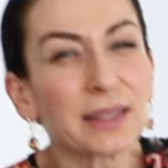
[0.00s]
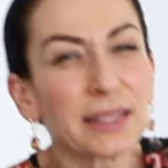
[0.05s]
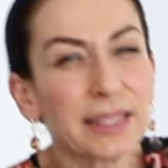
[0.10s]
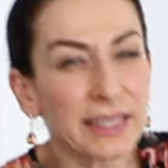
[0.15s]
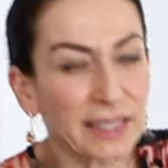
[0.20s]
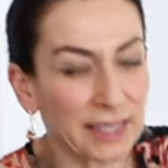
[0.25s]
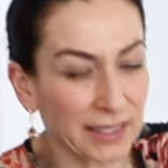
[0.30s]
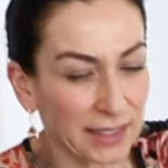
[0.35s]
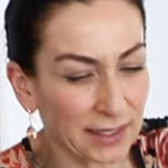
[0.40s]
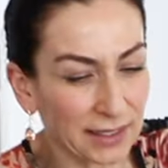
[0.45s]

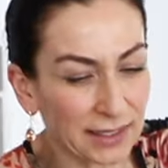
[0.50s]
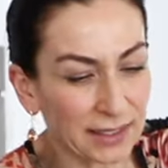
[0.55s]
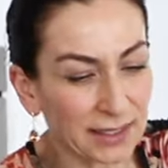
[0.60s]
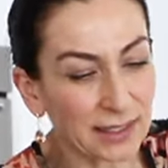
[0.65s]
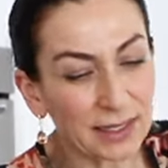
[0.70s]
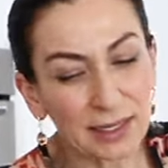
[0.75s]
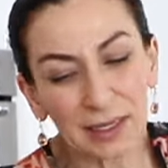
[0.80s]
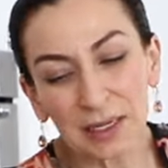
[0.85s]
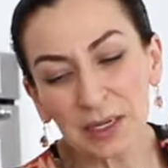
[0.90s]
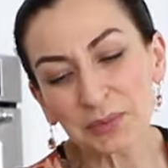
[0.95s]
leaking,
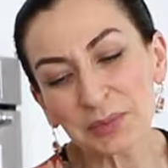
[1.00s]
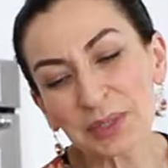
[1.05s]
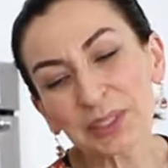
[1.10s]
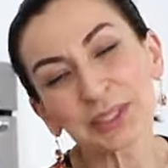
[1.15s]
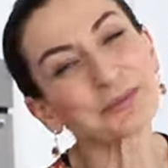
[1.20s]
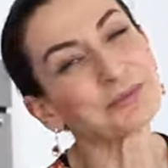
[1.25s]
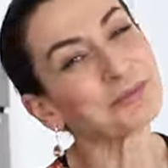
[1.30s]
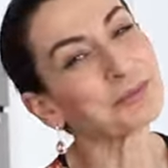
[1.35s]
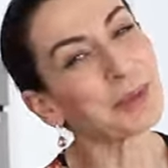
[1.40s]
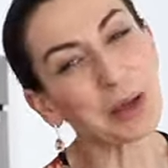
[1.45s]

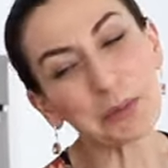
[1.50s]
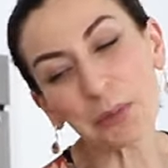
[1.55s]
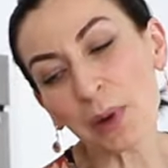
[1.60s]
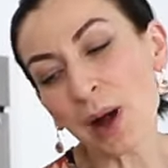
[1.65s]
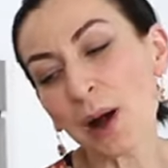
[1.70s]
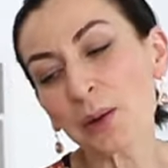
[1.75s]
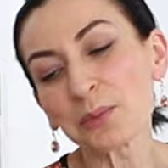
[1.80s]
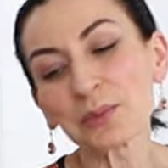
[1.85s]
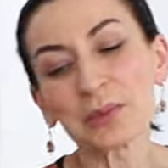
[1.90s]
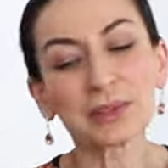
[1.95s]
but my
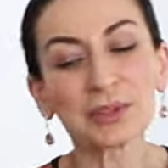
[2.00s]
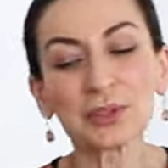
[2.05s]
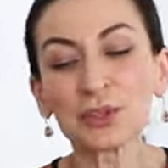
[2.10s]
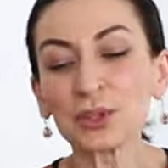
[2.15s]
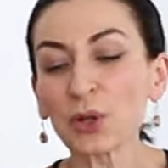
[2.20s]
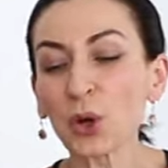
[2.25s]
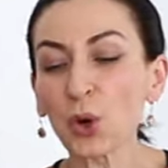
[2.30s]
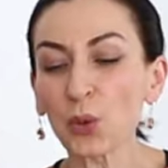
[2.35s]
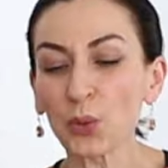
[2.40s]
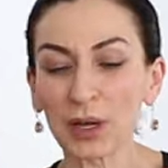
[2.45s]
mom,
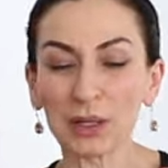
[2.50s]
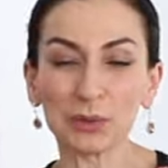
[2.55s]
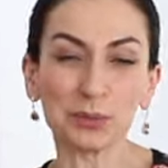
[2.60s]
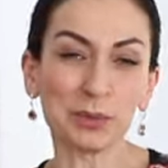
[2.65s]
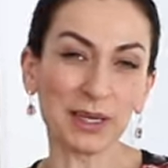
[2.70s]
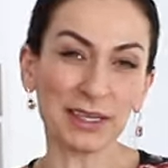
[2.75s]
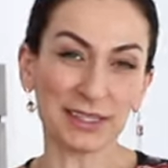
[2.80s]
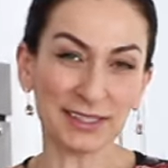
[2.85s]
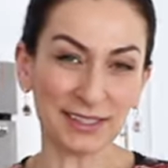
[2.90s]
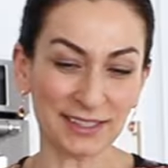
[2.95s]
no one
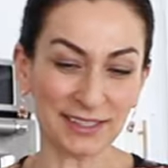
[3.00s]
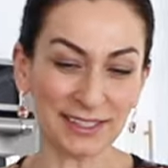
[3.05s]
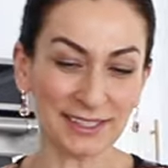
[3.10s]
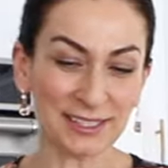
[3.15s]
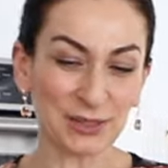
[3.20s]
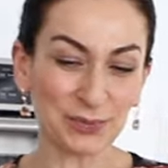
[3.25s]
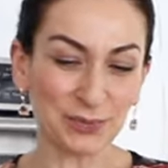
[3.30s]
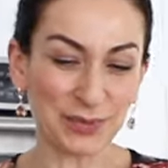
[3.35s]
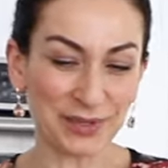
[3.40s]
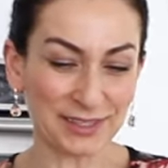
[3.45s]
makes it in
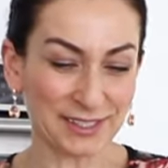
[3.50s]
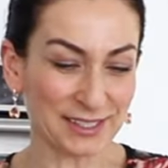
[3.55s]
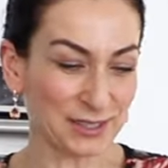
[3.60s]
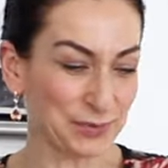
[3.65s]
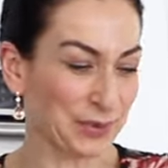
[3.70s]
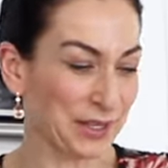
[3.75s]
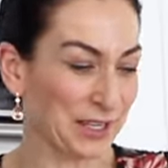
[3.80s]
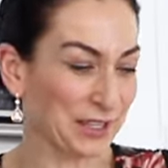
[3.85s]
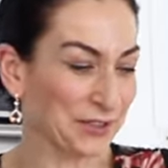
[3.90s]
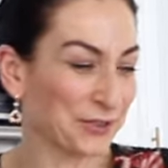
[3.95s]

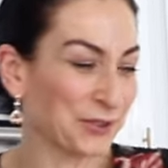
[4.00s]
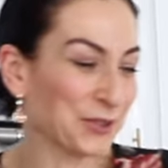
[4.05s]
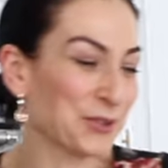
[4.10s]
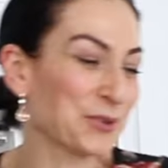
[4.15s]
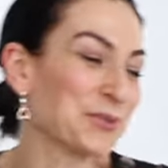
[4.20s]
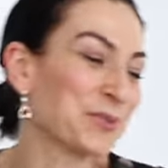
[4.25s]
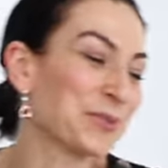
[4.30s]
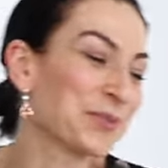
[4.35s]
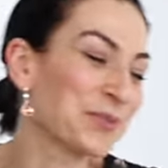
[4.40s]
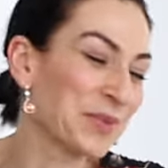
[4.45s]
spring
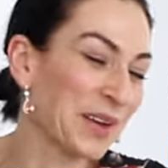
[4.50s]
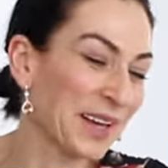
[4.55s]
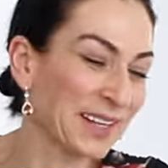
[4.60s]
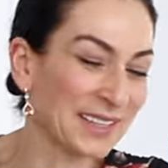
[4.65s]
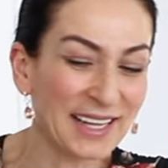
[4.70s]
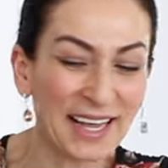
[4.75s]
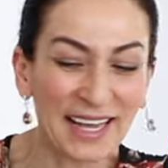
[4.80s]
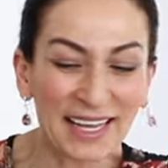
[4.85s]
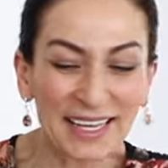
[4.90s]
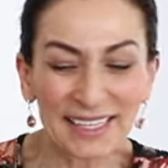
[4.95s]
form pan.